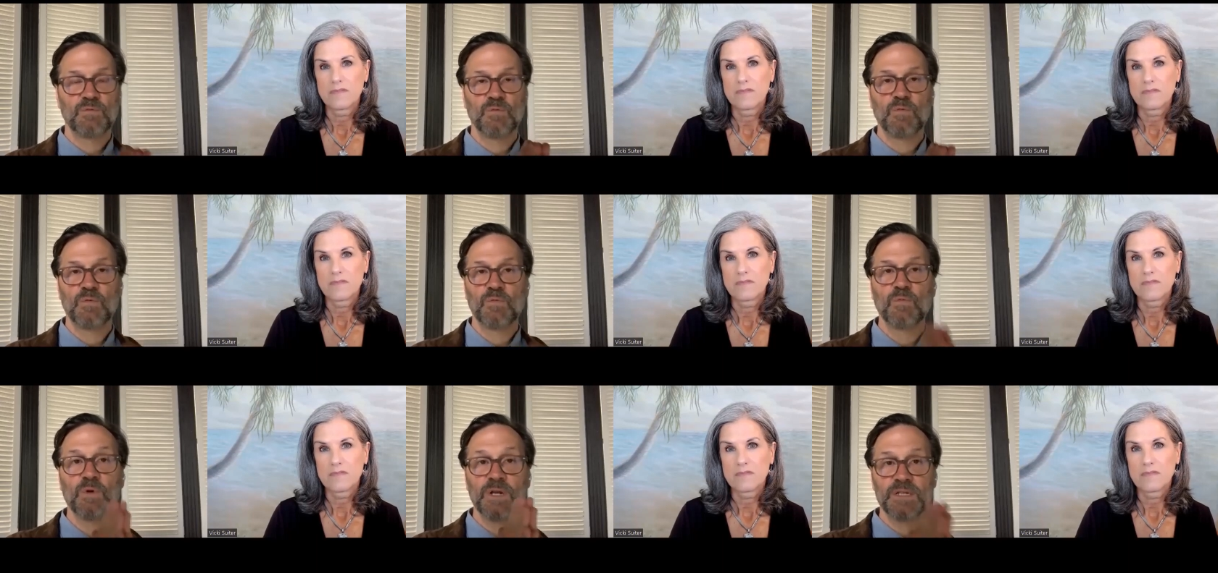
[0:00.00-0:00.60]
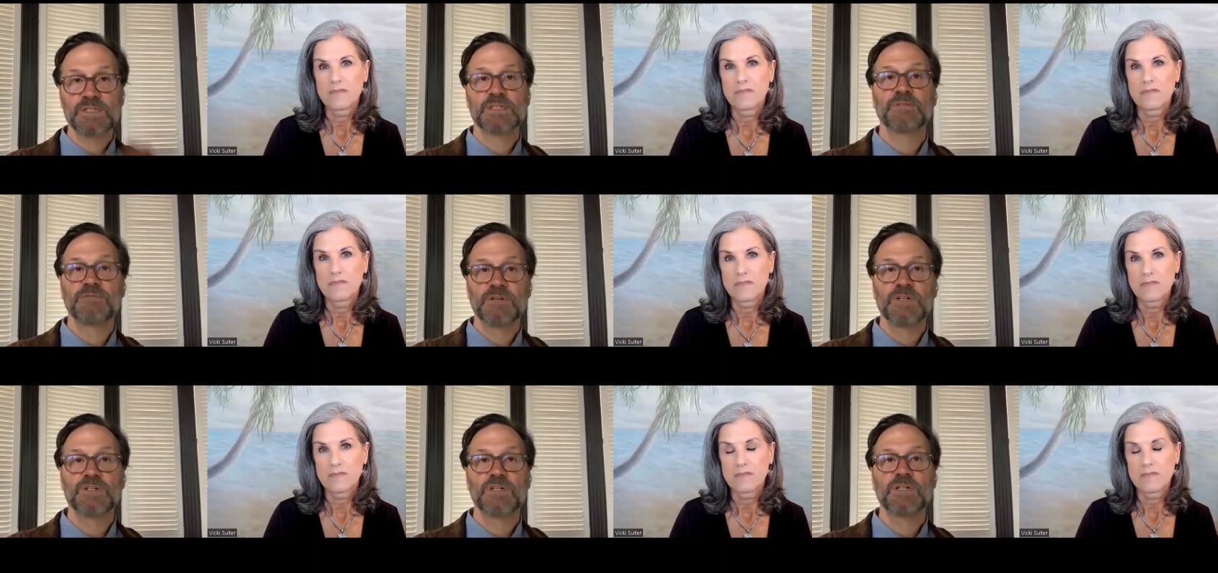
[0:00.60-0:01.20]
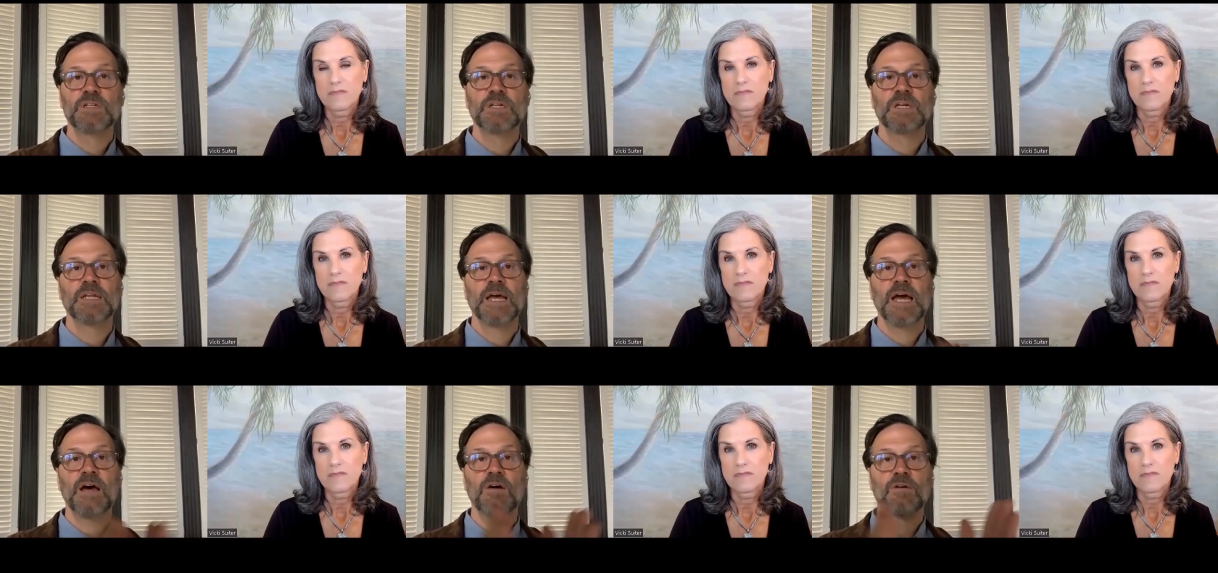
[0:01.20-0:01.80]
Speaker 1: what is the vision and
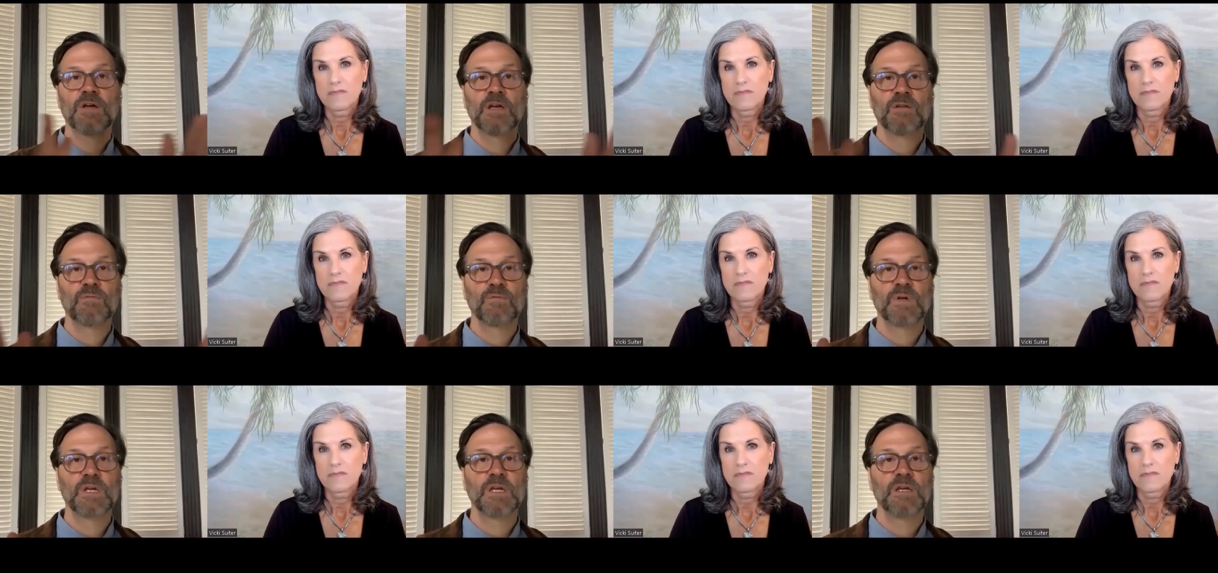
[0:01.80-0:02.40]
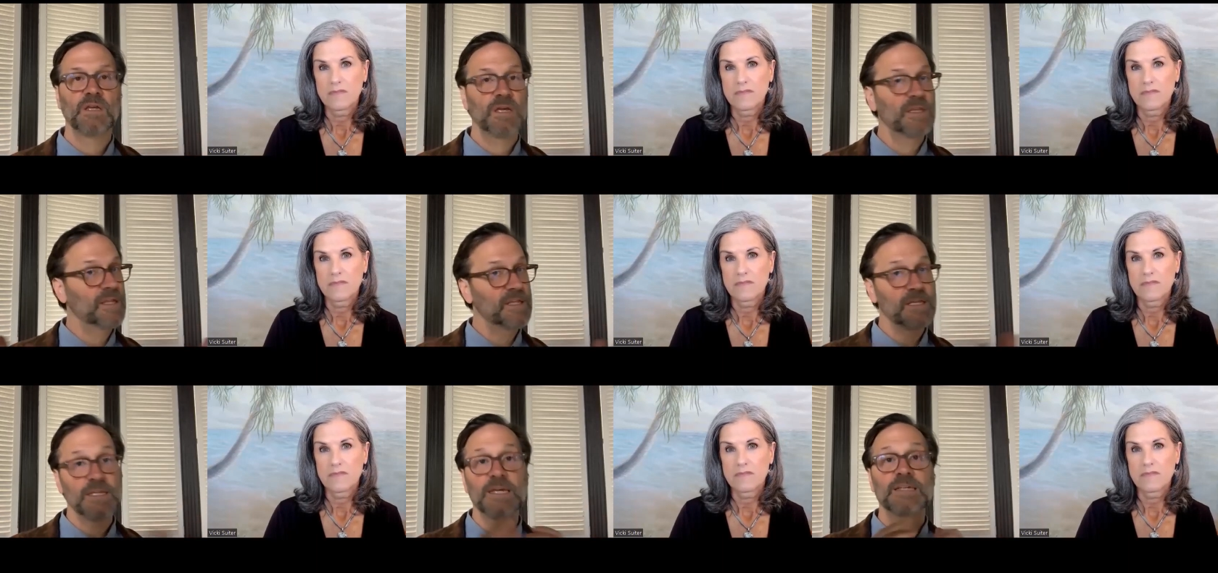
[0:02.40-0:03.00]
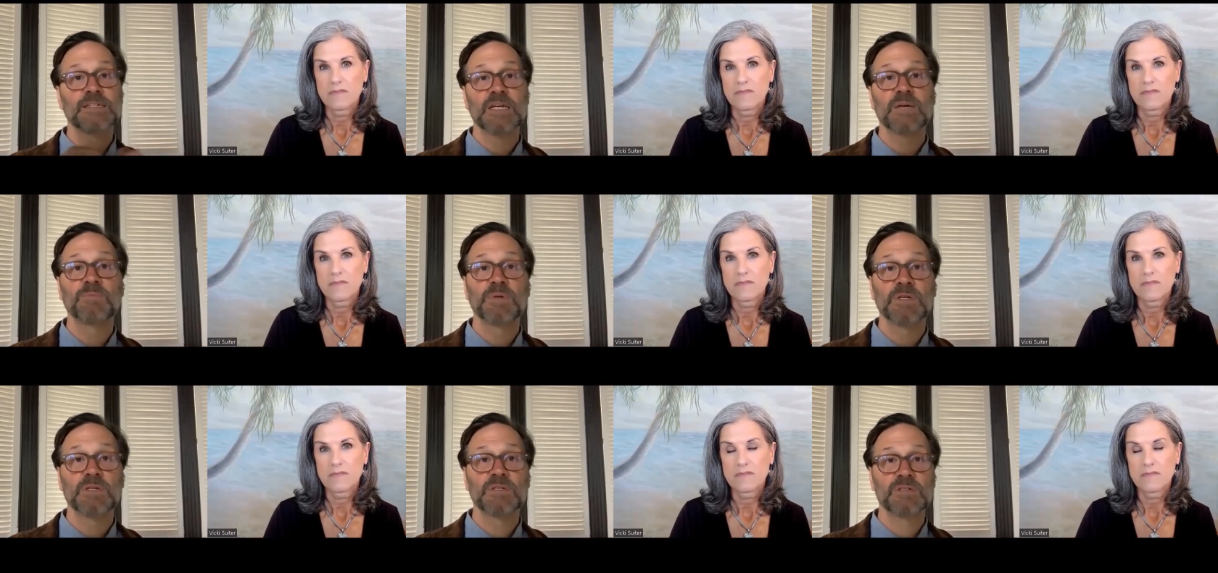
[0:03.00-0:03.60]
how can we, and then the next step
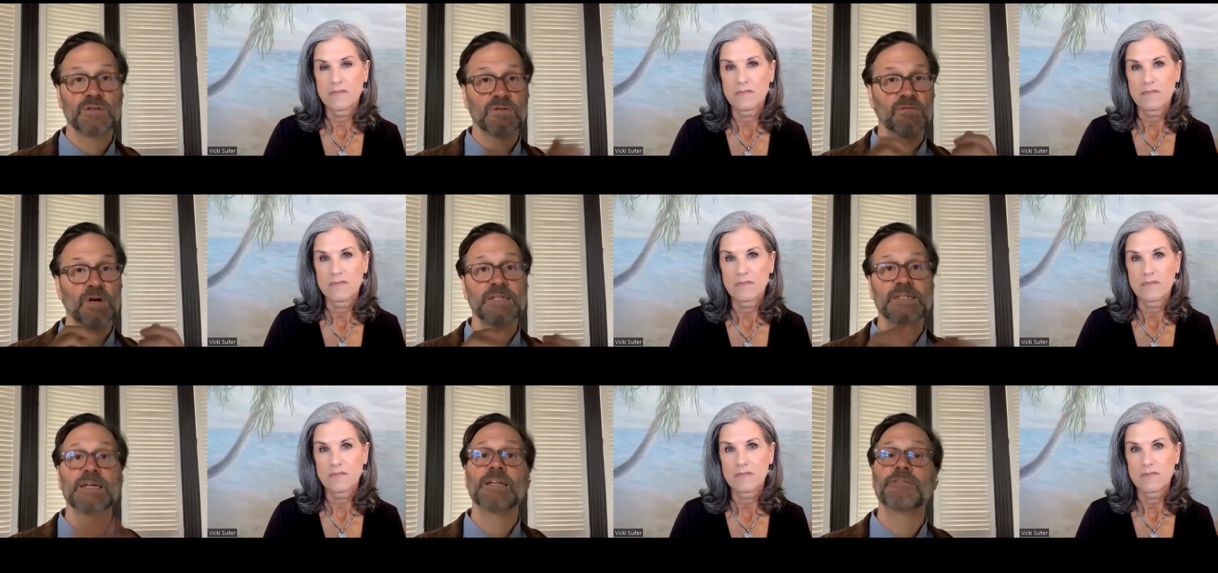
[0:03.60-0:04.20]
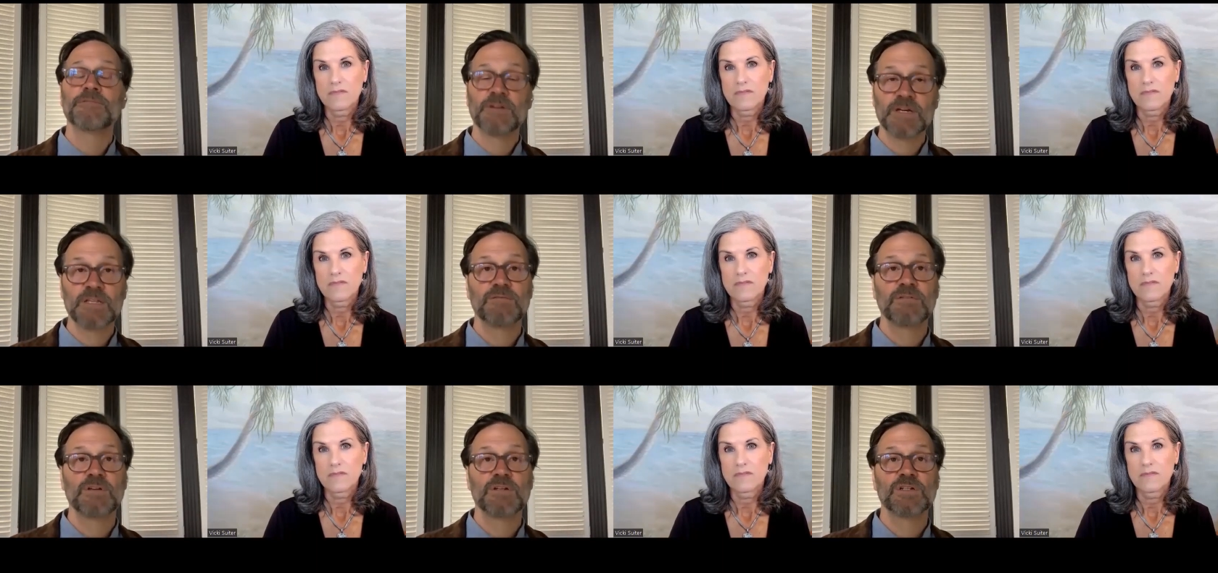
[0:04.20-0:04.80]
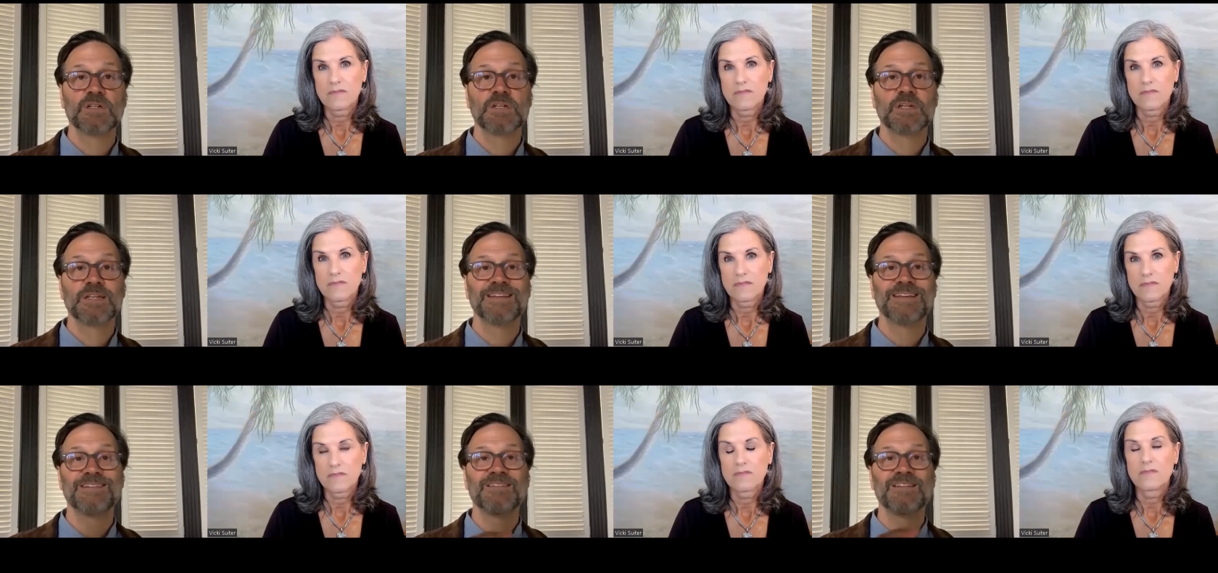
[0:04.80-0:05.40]
is, so identify the vision.
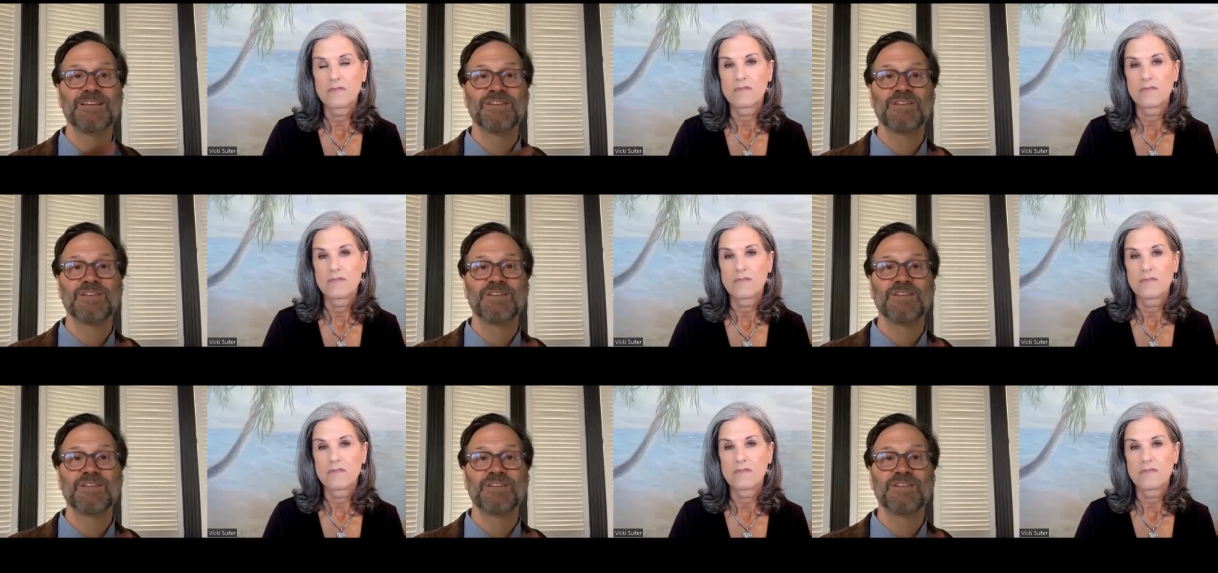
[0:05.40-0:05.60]
And then